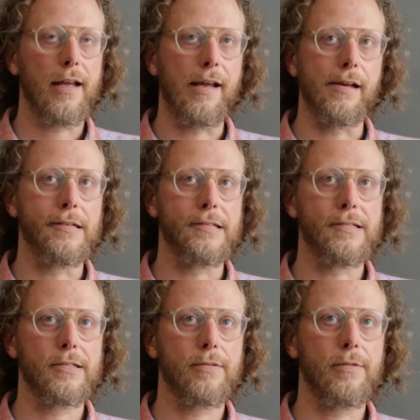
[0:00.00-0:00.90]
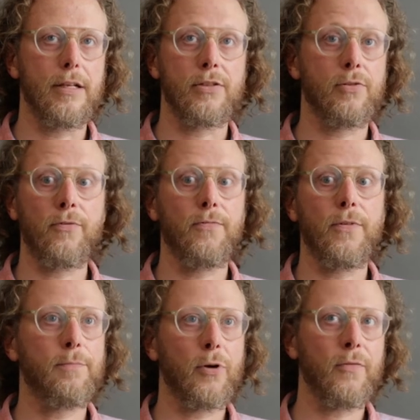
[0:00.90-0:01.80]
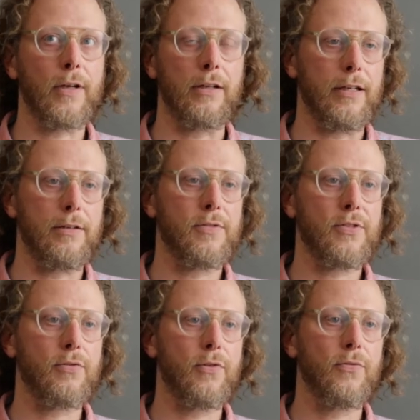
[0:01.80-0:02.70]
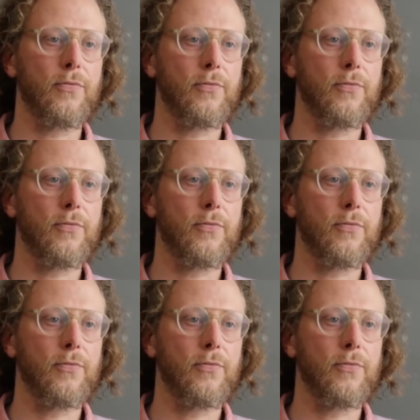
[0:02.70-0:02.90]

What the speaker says: and it sort of fit perfectly. It was sort of